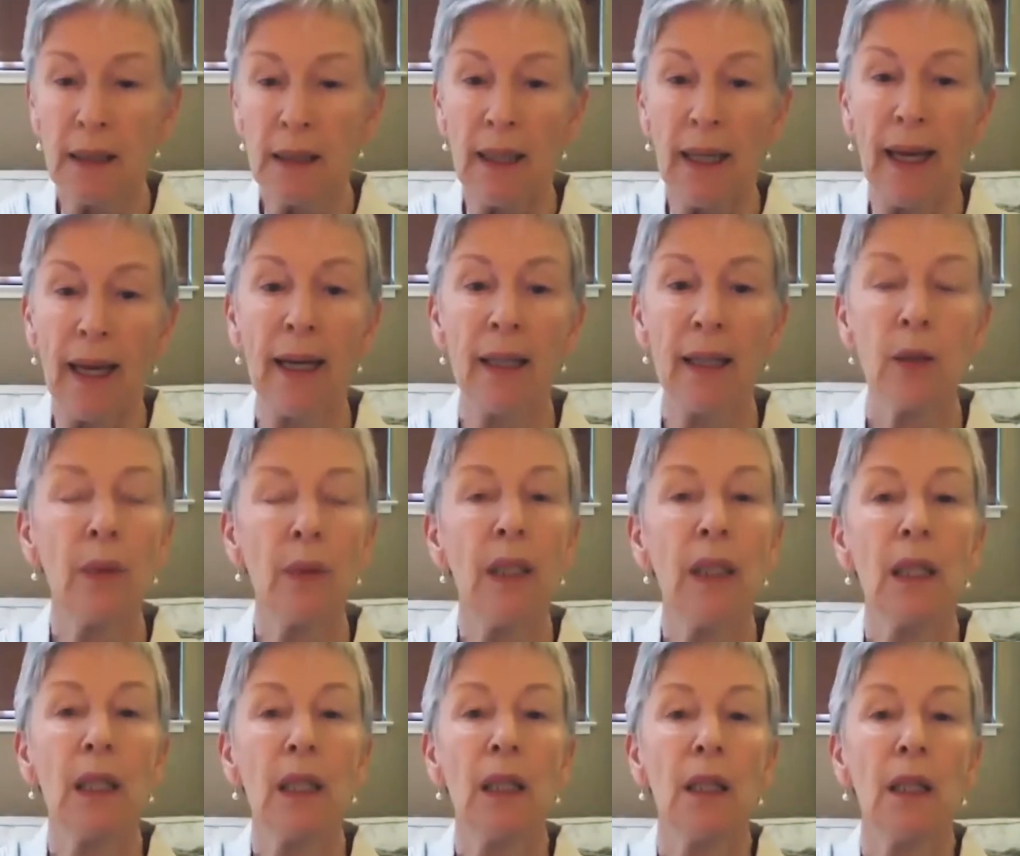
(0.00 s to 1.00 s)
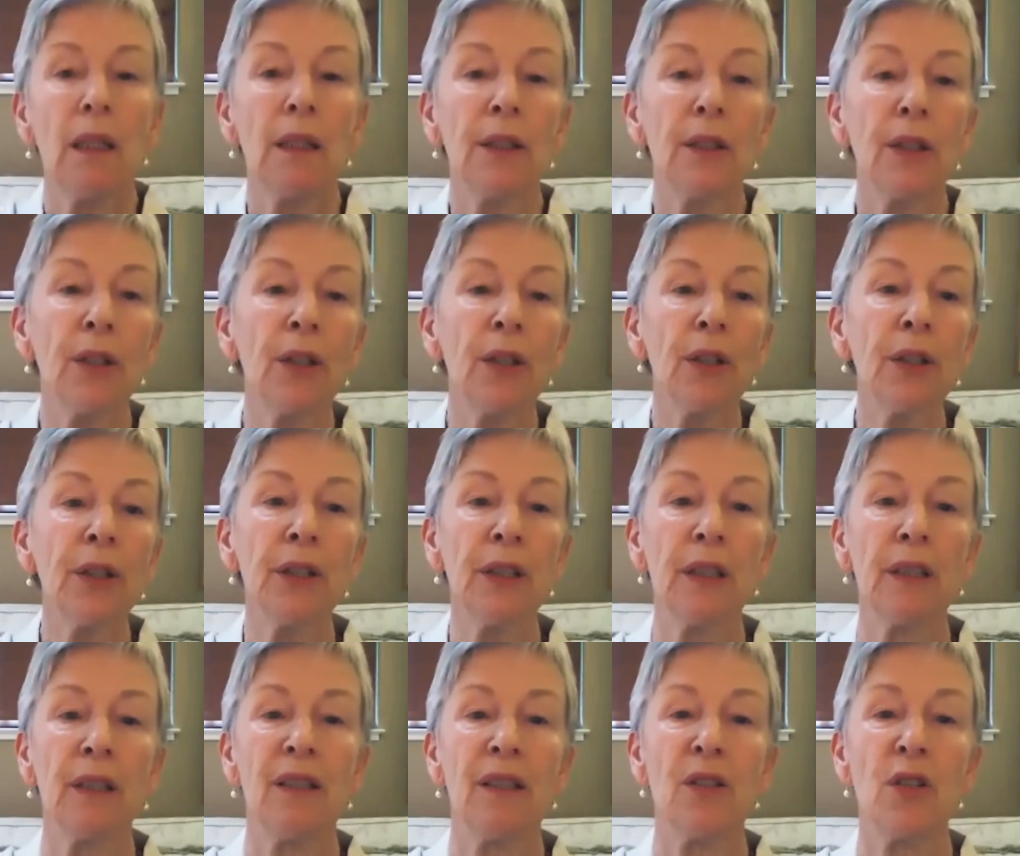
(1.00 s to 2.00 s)
And we
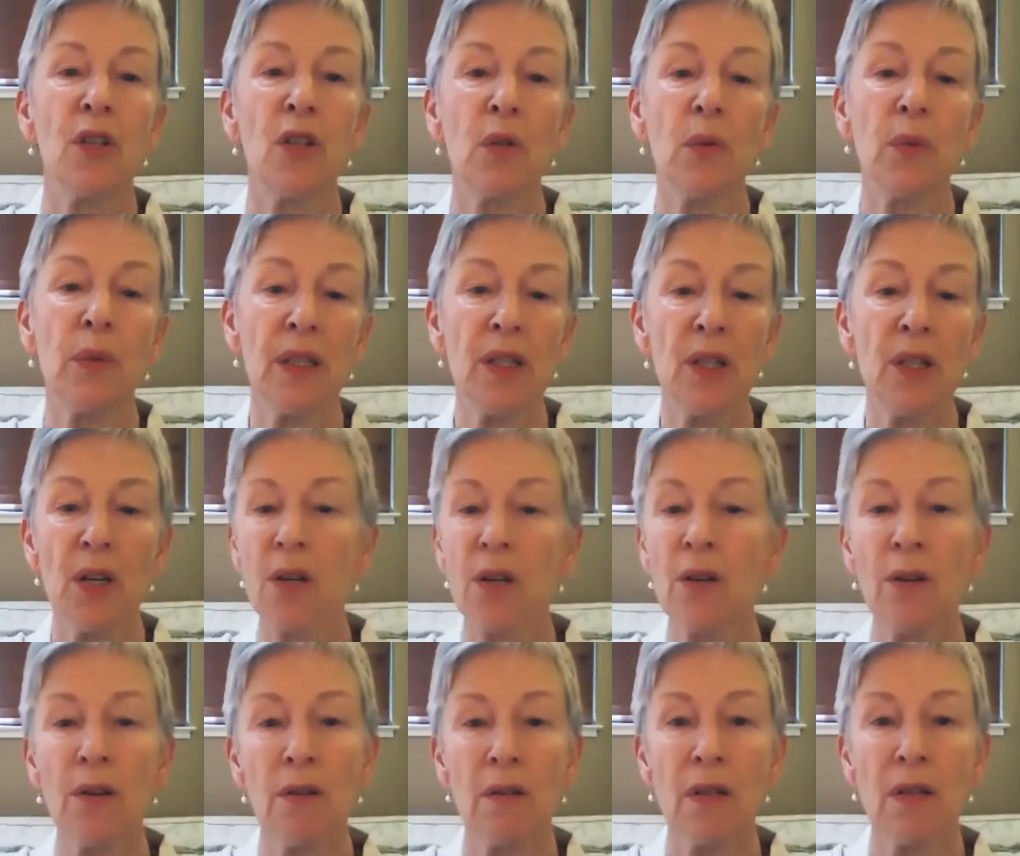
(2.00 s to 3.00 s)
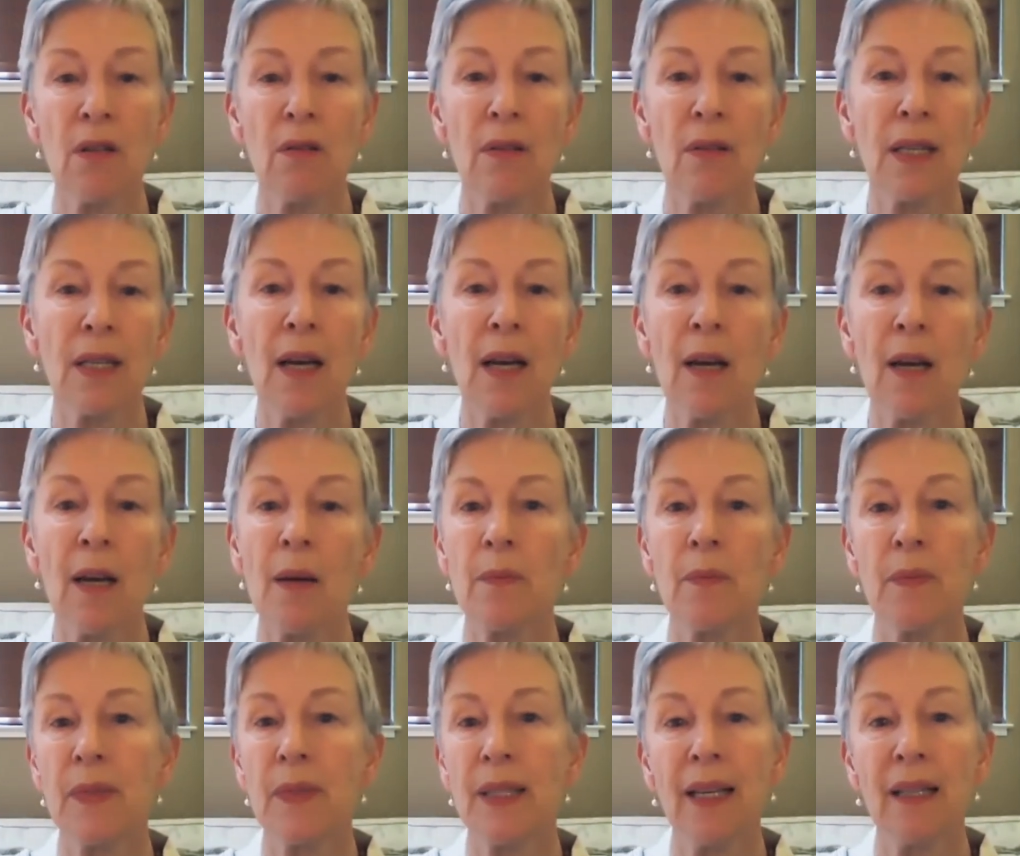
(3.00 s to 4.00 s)
yearn to return to
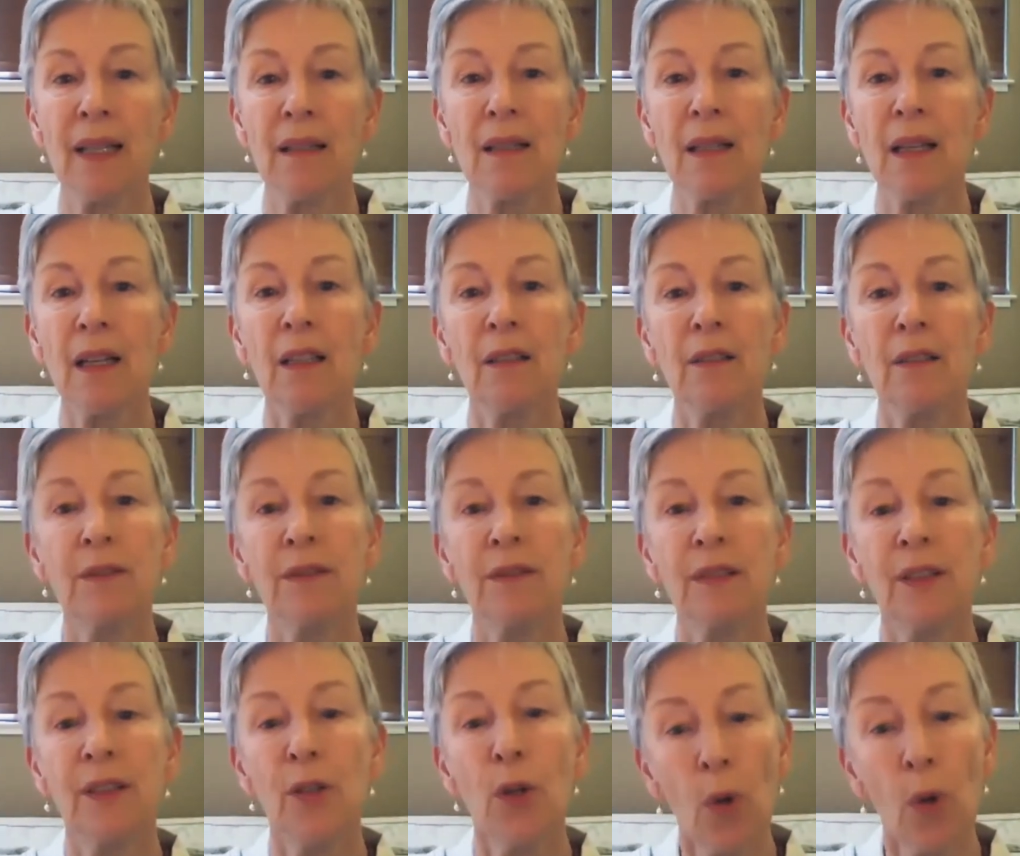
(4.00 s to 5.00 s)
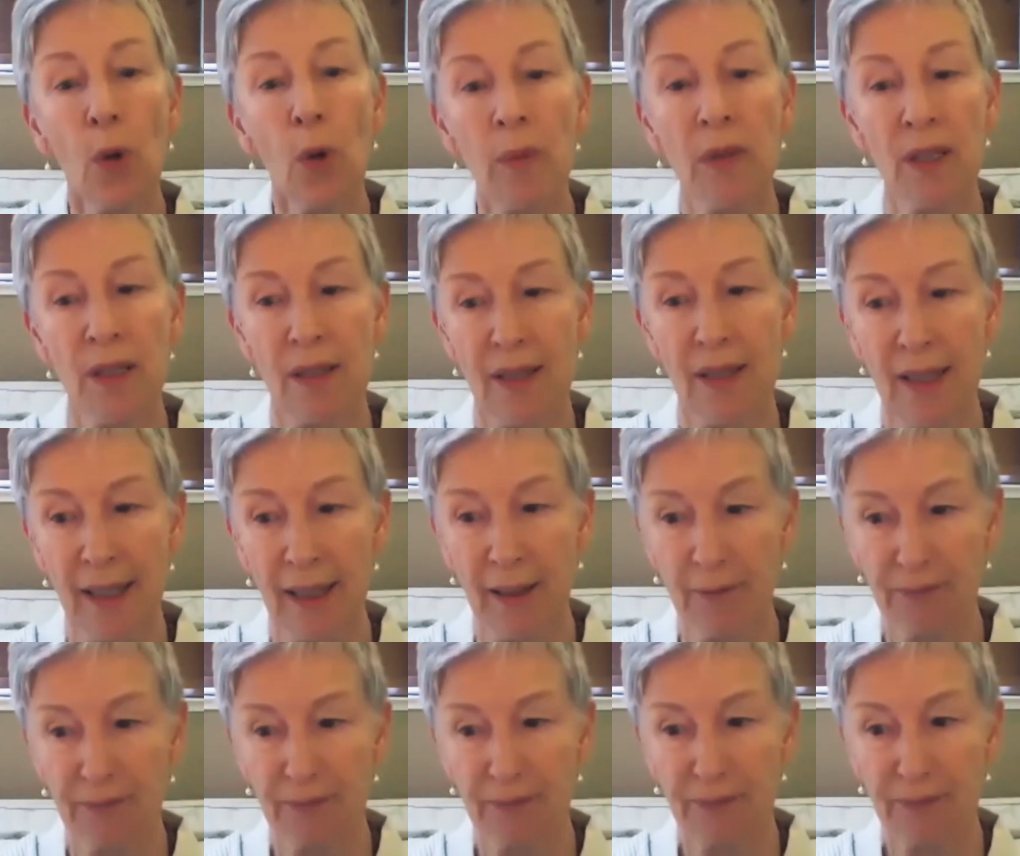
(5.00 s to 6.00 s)
some sense of normalcy,
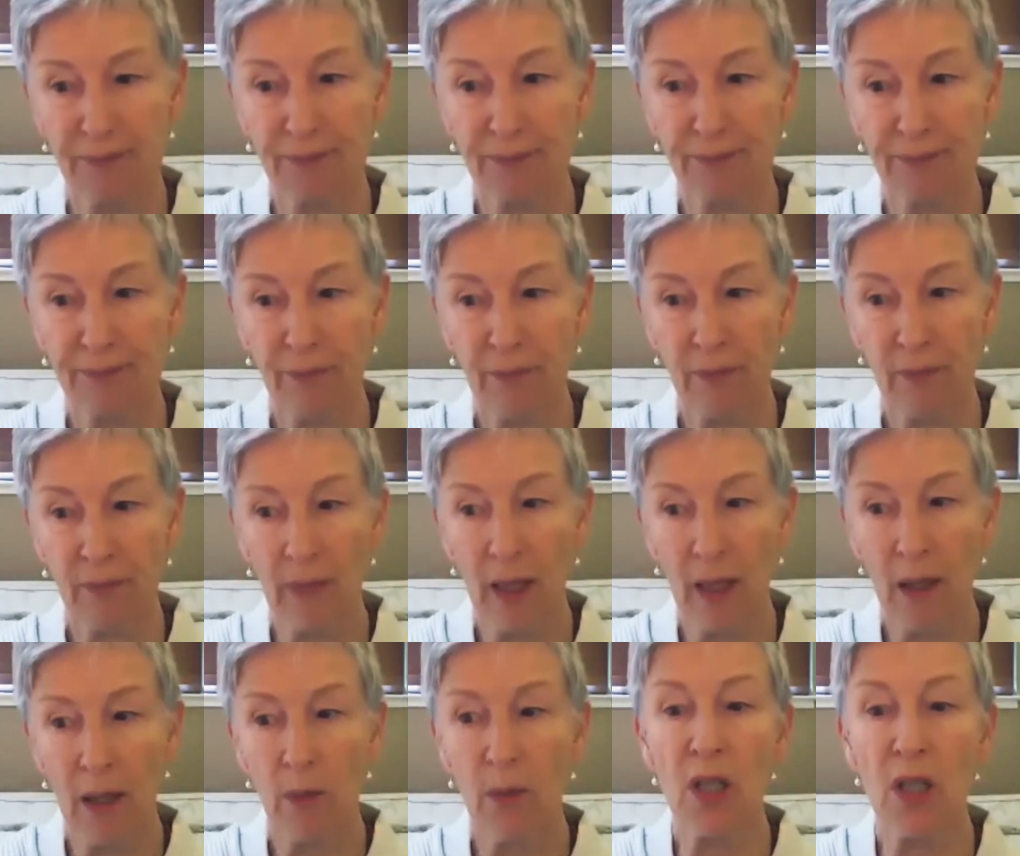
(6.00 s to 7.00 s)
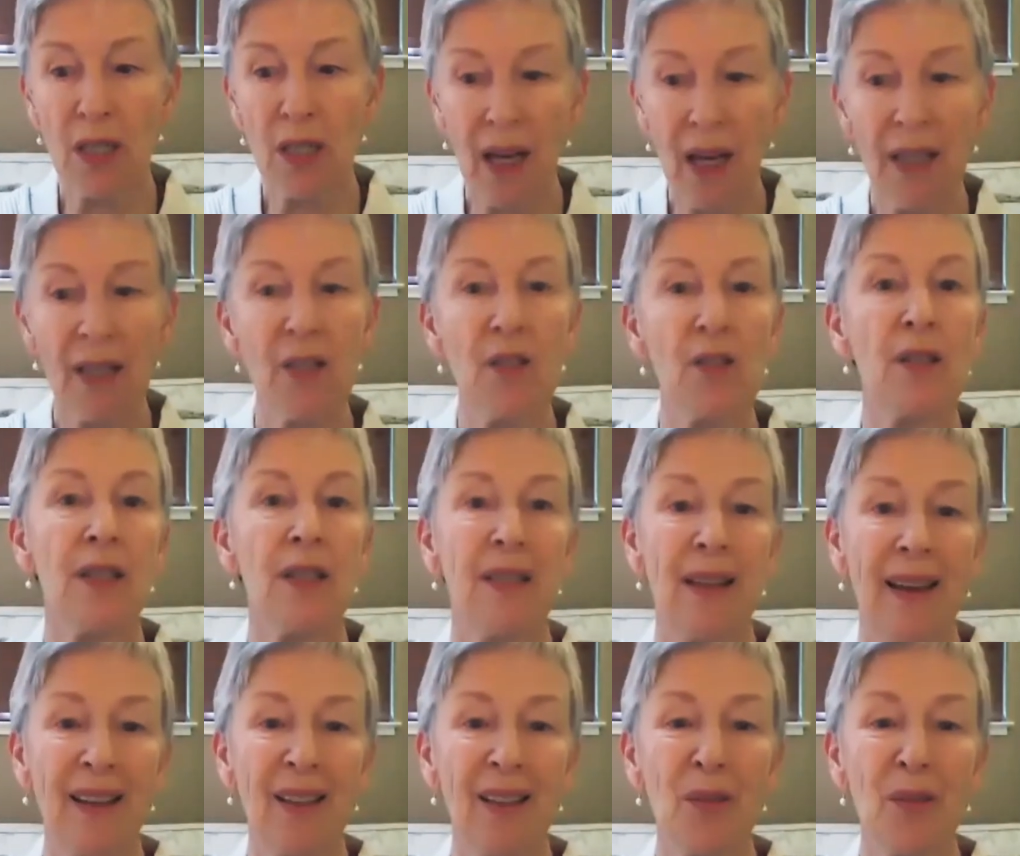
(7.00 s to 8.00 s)
which is
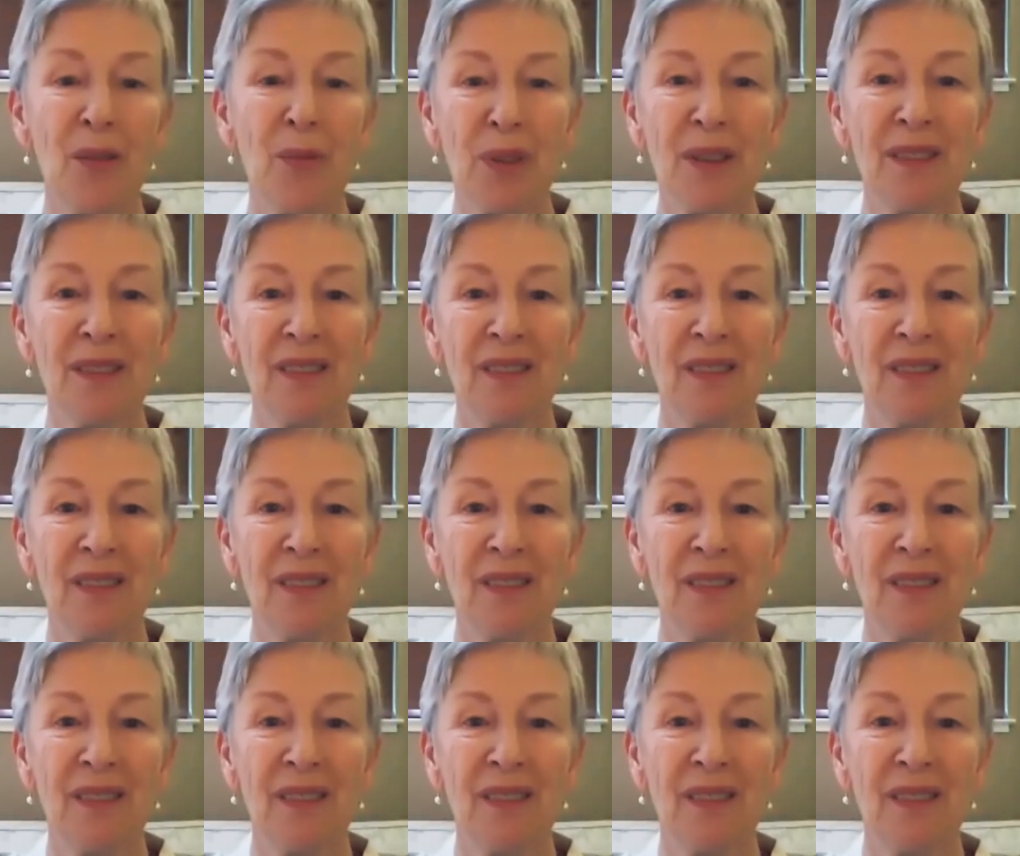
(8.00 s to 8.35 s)
understandable